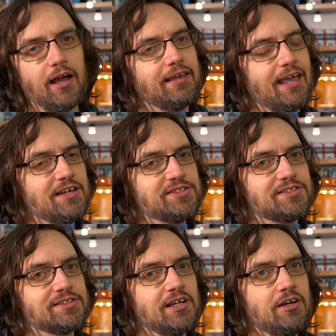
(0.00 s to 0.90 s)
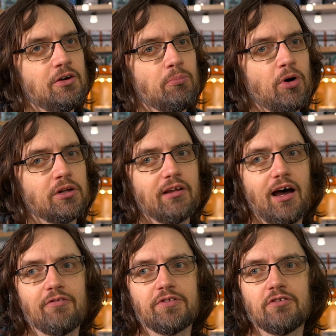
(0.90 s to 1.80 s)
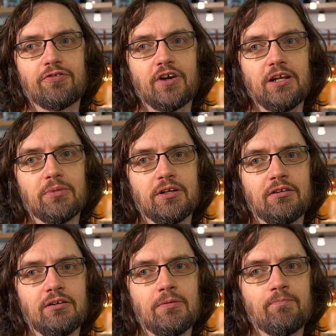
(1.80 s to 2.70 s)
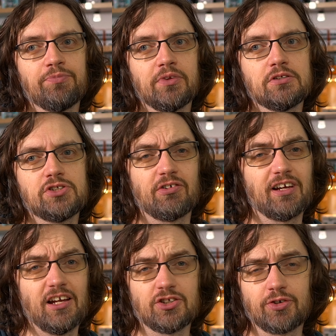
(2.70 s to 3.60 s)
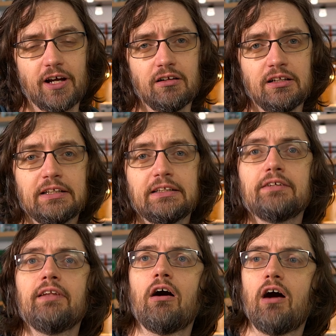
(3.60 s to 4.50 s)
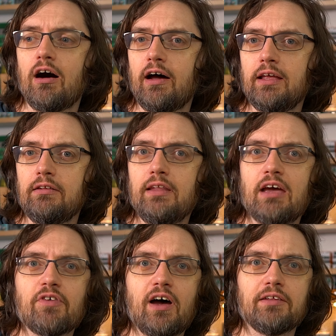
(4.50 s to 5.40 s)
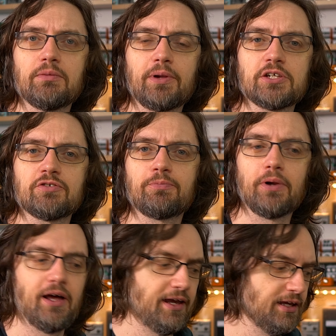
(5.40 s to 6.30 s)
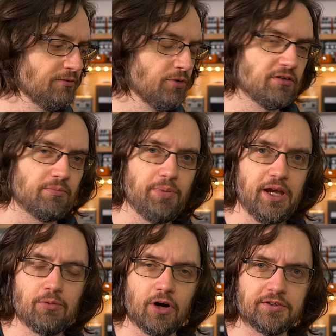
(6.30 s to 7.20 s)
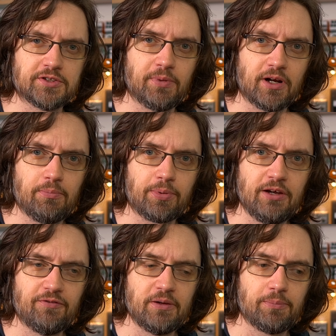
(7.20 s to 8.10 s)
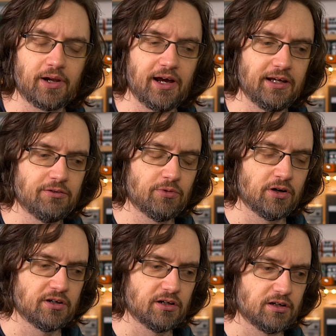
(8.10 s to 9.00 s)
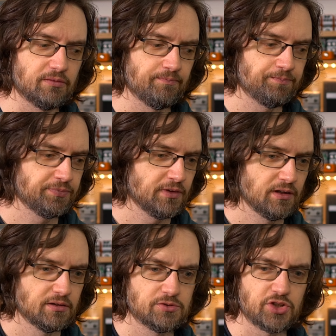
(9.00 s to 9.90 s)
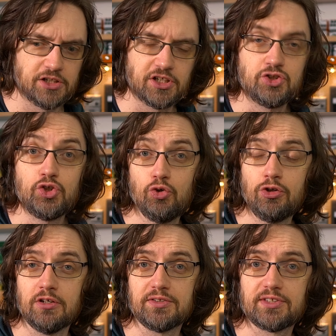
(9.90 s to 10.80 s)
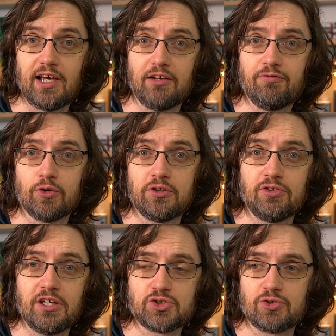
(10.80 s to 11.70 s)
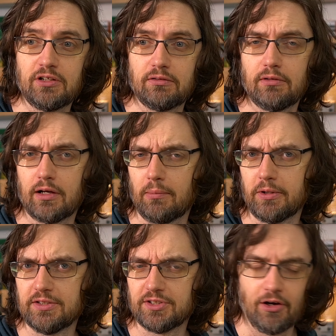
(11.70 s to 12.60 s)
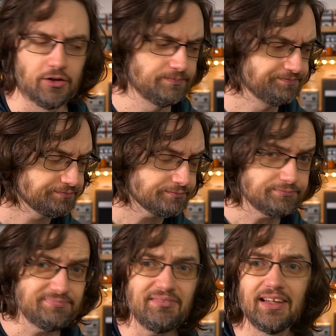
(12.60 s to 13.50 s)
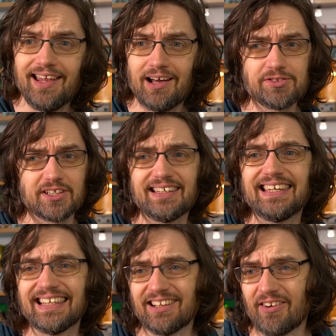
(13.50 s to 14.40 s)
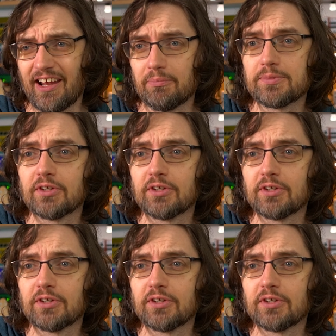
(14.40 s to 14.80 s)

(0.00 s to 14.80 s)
I guess, modeled after the Friedman Jerry Cantrell. Now, I never had the pleasure of playing one of the big ones, but I briefly played one of the JJ Juniors at 42 Gear Street a couple of years ago, and that was a killer amp.